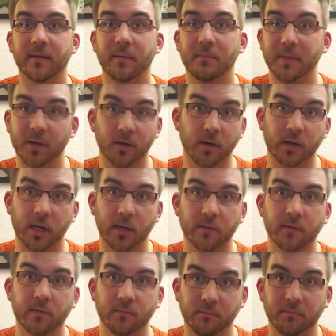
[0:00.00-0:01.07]
be
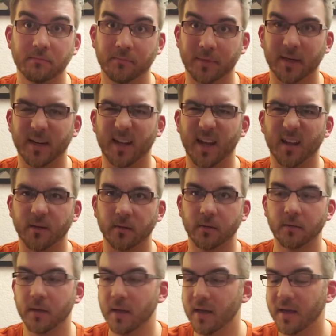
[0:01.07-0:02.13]
organized. Get a
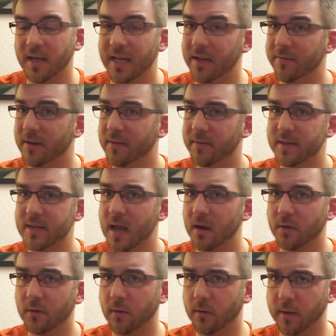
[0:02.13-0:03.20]
calendar. Even if it's not
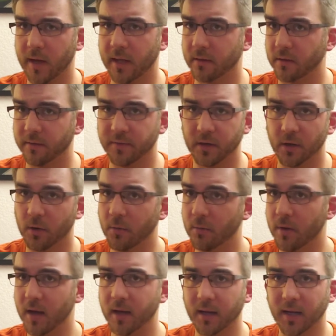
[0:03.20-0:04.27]
Google Calendar. If you don't
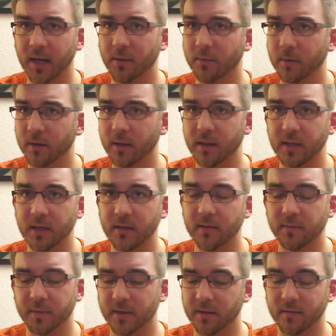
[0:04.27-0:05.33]
want to get one of
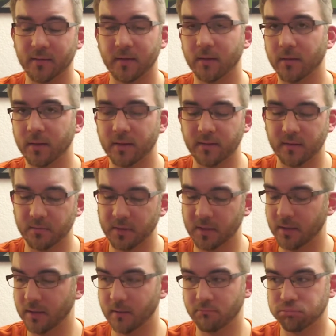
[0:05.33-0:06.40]
these, because these can
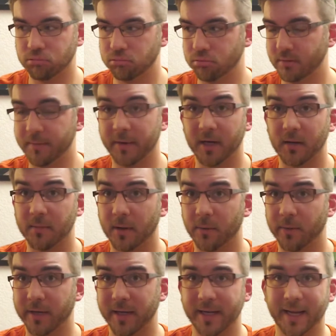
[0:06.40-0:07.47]
be, depending upon
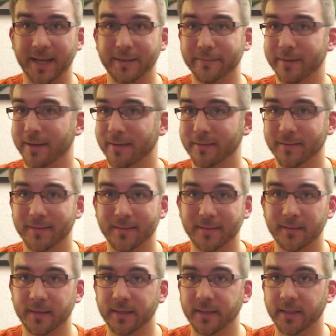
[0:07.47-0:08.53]
what you get,
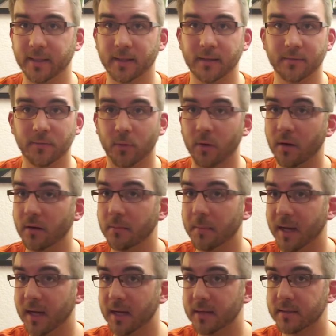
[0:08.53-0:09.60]
130 to 400
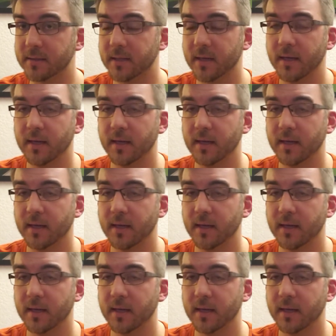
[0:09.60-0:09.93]
bucks.